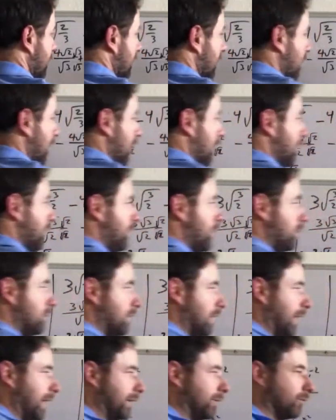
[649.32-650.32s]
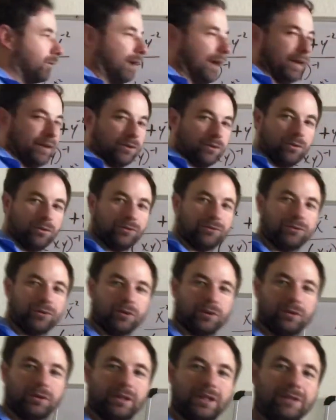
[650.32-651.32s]
there are no like radicals. So
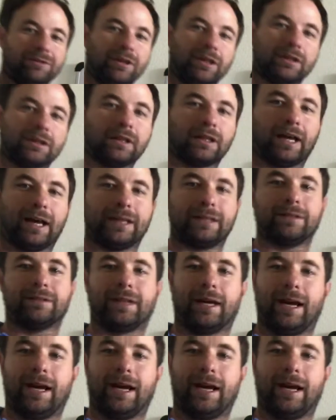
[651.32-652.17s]
you leave it like